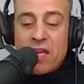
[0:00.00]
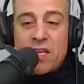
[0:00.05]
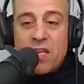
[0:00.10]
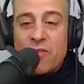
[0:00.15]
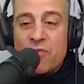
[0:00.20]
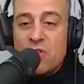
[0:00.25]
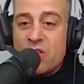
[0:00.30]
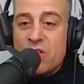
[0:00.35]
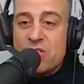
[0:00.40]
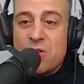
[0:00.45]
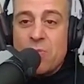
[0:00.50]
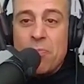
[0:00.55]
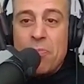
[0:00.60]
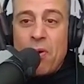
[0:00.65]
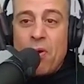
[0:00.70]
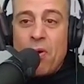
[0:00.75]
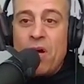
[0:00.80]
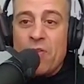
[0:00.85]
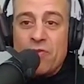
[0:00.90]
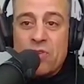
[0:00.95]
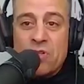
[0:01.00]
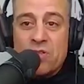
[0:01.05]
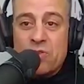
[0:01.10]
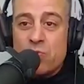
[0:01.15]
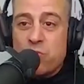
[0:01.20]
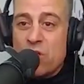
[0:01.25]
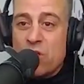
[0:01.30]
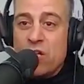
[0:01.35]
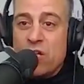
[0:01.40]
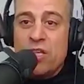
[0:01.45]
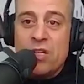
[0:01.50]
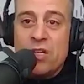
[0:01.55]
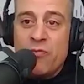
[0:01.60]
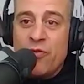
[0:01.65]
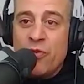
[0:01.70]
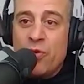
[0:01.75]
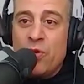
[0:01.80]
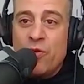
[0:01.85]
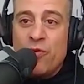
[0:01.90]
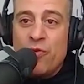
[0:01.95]
Like if there's really good
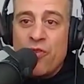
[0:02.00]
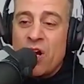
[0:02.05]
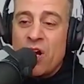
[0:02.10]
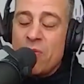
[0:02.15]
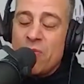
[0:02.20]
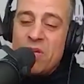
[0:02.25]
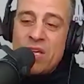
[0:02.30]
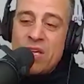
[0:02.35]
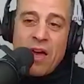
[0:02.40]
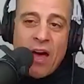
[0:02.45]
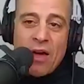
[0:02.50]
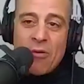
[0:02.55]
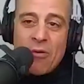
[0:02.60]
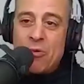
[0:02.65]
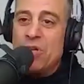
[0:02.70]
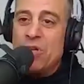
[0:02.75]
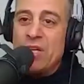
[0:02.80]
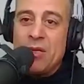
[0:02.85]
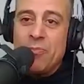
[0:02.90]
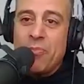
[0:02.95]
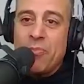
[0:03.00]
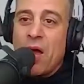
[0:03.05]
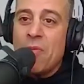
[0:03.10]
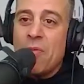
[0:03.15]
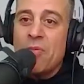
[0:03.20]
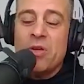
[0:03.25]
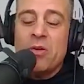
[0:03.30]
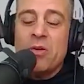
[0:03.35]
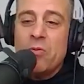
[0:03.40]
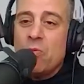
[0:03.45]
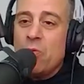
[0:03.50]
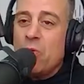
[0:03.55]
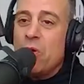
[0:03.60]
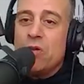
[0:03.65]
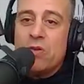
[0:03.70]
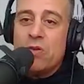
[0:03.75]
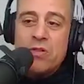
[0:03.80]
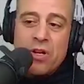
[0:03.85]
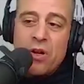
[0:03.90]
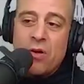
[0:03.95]
food in front of me, I will eat probably,
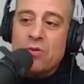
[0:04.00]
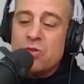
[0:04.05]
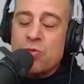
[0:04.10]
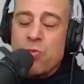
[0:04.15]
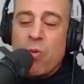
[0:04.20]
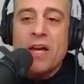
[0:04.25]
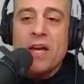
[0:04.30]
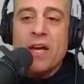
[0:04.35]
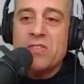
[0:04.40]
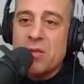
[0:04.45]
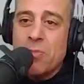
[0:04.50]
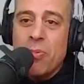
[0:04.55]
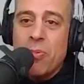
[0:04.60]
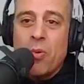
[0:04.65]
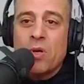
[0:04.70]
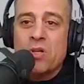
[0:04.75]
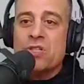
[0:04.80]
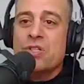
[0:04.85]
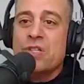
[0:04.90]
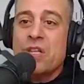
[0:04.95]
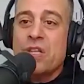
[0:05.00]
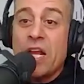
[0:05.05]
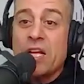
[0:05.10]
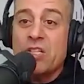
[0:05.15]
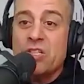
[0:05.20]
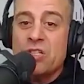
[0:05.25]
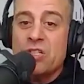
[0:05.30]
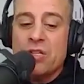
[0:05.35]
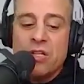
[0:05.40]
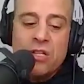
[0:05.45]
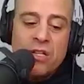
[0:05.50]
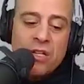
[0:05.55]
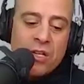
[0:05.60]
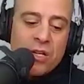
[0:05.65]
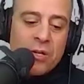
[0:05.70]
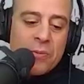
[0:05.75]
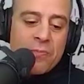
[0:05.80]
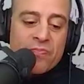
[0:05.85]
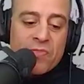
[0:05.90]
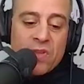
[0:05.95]
twice the portion that I should.
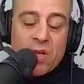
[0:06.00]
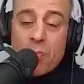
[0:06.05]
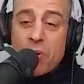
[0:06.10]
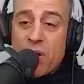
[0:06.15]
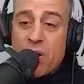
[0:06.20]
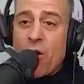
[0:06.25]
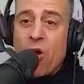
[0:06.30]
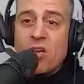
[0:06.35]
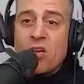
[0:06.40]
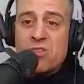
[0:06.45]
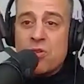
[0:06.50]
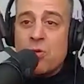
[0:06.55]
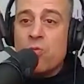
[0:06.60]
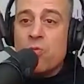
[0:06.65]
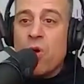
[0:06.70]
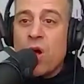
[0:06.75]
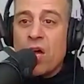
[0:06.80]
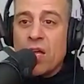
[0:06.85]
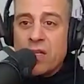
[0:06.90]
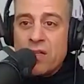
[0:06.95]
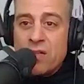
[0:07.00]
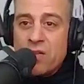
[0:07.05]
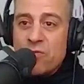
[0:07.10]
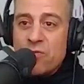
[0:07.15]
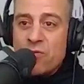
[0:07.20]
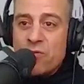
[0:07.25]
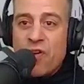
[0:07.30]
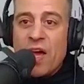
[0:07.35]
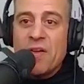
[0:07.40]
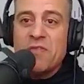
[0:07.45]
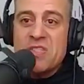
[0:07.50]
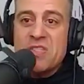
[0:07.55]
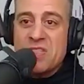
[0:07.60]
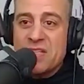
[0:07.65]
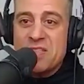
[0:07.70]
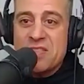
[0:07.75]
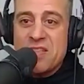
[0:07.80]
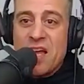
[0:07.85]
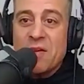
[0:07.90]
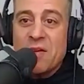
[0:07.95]
But I also run 5 to
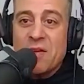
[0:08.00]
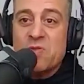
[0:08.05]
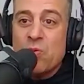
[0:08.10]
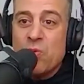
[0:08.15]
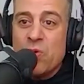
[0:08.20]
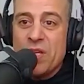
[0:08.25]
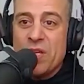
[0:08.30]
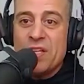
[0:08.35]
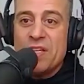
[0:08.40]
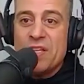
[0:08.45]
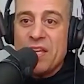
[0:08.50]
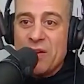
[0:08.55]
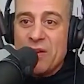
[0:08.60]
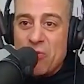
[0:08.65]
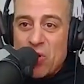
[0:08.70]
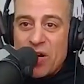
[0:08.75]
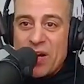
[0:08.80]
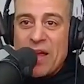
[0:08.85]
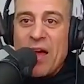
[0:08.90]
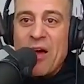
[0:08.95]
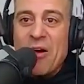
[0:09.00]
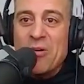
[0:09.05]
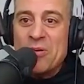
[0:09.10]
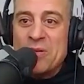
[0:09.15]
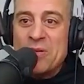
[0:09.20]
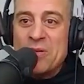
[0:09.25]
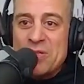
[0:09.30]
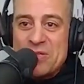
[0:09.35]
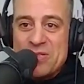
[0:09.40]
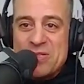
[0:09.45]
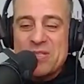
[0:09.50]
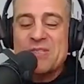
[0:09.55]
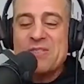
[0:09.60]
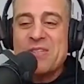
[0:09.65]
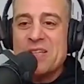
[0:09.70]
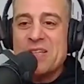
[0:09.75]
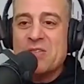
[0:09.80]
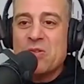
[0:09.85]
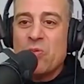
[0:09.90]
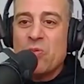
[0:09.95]
6 times a week and work out 6
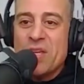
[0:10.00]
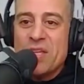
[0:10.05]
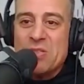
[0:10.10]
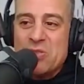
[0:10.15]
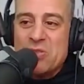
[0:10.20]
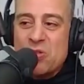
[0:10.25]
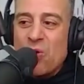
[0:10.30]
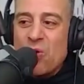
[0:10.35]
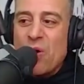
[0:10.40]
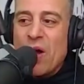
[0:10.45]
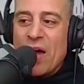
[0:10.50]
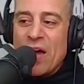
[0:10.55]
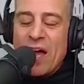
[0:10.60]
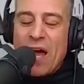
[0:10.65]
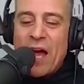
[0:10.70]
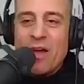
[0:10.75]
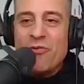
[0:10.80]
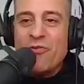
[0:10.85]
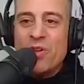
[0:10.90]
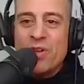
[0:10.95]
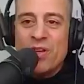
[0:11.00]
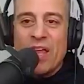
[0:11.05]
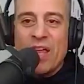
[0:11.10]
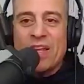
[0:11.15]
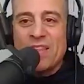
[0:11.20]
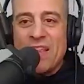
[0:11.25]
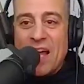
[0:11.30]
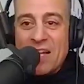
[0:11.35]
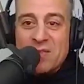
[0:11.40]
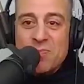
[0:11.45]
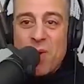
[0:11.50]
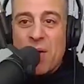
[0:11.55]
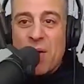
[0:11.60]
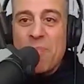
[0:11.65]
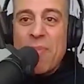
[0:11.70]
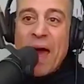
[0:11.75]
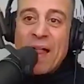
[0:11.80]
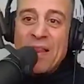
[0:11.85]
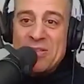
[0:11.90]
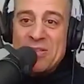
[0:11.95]
days a week. So I feel like that's my
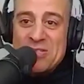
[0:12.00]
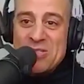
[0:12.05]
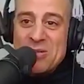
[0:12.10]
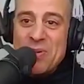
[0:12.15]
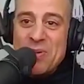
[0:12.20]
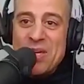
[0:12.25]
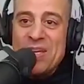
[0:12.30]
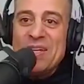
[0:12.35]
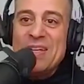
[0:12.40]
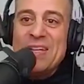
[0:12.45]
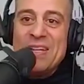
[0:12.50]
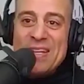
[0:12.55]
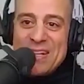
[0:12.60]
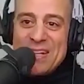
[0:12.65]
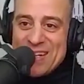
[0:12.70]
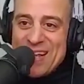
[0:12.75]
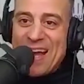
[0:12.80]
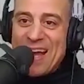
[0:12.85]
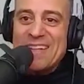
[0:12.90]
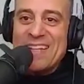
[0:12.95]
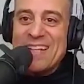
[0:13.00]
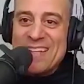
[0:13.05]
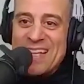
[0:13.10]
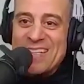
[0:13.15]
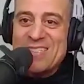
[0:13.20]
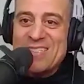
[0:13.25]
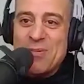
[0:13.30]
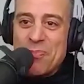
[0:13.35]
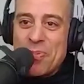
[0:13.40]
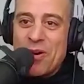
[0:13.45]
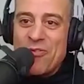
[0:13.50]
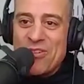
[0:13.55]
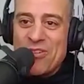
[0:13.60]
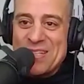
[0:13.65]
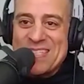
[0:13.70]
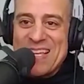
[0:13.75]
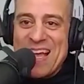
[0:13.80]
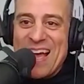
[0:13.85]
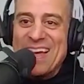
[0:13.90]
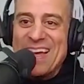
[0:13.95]
balance a bit. Not that that's a
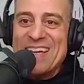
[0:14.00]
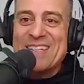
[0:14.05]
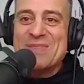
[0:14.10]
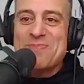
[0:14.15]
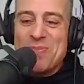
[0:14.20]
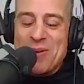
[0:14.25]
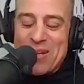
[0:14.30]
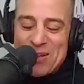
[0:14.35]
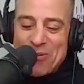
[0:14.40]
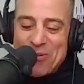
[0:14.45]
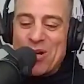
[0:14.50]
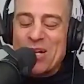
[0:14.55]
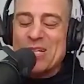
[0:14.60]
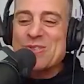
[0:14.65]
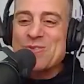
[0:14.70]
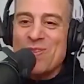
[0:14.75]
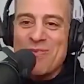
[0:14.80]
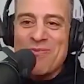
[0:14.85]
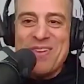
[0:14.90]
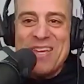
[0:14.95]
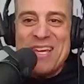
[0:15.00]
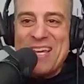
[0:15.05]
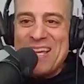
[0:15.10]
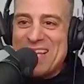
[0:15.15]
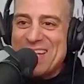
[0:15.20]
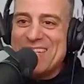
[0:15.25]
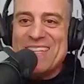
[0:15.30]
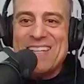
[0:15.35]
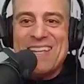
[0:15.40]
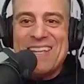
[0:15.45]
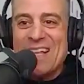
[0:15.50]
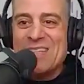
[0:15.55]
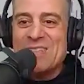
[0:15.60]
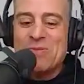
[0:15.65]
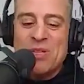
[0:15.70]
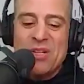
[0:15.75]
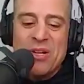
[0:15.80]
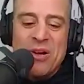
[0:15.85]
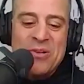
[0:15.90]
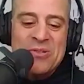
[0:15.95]
perfect science, but it works for me and that's
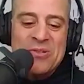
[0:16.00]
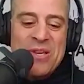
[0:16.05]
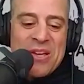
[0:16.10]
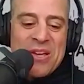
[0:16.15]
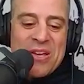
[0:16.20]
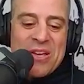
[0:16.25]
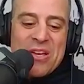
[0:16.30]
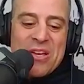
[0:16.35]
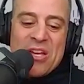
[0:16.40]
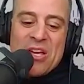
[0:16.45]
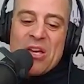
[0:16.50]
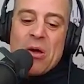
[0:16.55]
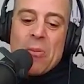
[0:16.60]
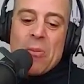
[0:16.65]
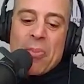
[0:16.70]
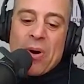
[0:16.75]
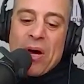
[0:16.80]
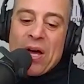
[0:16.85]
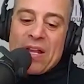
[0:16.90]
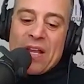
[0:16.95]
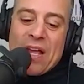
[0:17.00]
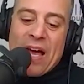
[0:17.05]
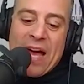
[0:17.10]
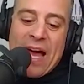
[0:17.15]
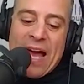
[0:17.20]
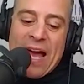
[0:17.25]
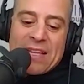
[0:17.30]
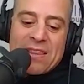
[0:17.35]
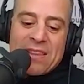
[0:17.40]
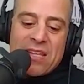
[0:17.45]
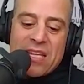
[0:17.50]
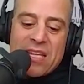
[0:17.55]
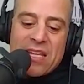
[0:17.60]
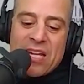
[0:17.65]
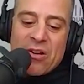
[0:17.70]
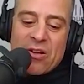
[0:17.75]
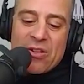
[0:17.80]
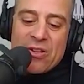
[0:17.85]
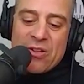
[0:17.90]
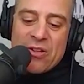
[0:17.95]
what goes. But I think
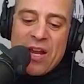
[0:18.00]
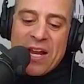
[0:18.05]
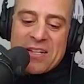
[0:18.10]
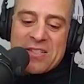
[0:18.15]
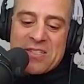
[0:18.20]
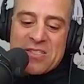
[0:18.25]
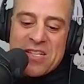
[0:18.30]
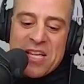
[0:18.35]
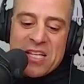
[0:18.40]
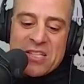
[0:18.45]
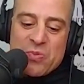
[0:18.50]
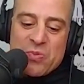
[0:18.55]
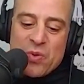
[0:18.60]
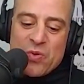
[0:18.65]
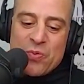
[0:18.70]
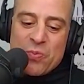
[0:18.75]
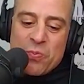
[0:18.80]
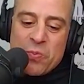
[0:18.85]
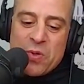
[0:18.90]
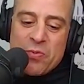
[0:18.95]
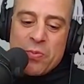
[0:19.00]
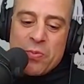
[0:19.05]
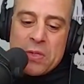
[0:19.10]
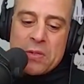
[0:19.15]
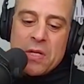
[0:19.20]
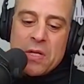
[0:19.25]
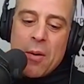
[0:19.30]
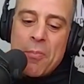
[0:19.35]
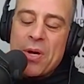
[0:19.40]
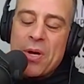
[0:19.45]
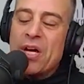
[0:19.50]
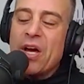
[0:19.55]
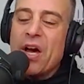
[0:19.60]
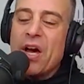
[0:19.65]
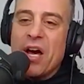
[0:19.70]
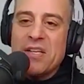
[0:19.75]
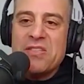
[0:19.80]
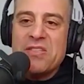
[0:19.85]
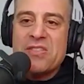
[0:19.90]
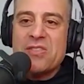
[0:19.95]
here in the United States, we've become
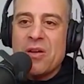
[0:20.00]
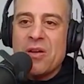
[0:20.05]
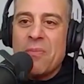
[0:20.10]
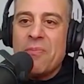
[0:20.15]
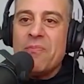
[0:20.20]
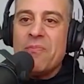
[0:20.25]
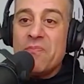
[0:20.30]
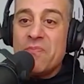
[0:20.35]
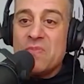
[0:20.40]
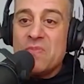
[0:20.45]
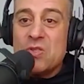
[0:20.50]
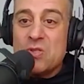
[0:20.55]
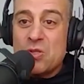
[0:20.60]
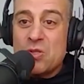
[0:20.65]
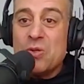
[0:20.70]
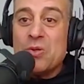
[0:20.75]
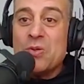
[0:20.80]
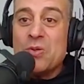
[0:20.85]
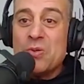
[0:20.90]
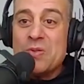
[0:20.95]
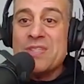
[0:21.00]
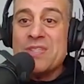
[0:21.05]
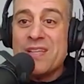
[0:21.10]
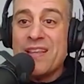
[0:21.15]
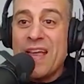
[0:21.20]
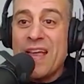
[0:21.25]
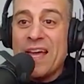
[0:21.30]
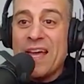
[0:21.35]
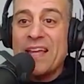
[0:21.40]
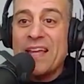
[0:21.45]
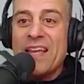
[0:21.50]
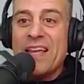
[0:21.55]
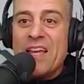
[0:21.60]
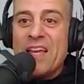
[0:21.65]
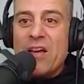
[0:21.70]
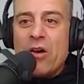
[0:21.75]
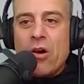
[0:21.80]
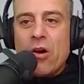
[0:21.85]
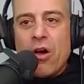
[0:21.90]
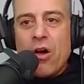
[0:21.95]
accustomed to
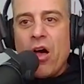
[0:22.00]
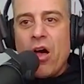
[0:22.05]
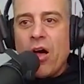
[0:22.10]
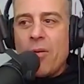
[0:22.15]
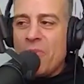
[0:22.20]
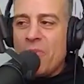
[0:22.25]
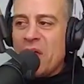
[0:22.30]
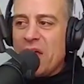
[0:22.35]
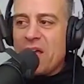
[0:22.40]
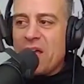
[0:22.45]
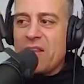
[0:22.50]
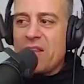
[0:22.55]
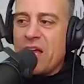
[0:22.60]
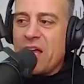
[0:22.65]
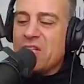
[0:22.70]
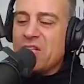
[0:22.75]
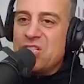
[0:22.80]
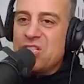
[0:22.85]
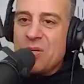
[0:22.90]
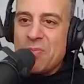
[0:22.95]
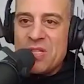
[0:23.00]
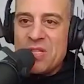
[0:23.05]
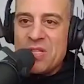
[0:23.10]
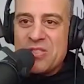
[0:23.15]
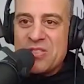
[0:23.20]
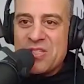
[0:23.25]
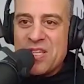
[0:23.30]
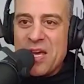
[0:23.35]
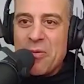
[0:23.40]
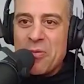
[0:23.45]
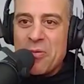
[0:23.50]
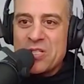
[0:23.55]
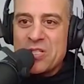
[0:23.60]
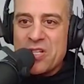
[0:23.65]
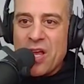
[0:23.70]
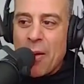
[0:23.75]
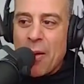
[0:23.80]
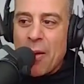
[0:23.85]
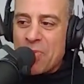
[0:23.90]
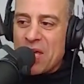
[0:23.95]
oh man, like Jimmy's Sandwich
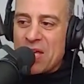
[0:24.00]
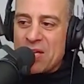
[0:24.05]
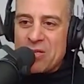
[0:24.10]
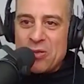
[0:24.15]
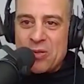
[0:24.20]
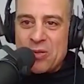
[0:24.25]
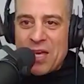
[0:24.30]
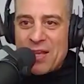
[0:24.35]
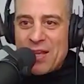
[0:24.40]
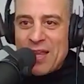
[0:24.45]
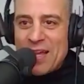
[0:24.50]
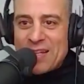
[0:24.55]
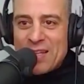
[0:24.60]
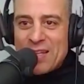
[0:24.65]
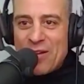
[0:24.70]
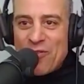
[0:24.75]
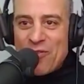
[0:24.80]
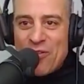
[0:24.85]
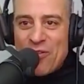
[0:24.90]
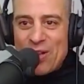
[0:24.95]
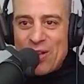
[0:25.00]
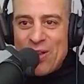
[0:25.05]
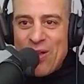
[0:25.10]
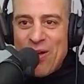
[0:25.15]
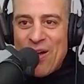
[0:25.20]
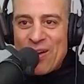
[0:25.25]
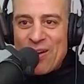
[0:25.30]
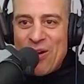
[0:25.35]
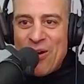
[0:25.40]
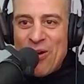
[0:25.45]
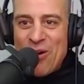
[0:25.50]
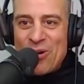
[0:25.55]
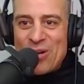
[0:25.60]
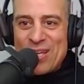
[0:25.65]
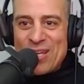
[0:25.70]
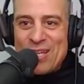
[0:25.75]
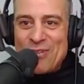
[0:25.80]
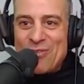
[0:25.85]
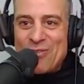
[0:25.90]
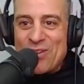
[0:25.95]
Shop, man, you get like the foot-long
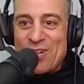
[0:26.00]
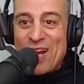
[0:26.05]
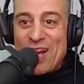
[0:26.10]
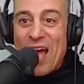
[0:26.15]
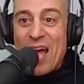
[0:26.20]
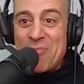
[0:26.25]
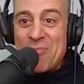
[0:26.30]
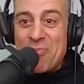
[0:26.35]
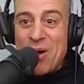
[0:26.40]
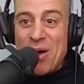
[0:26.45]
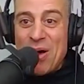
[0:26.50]
hoagie for $9.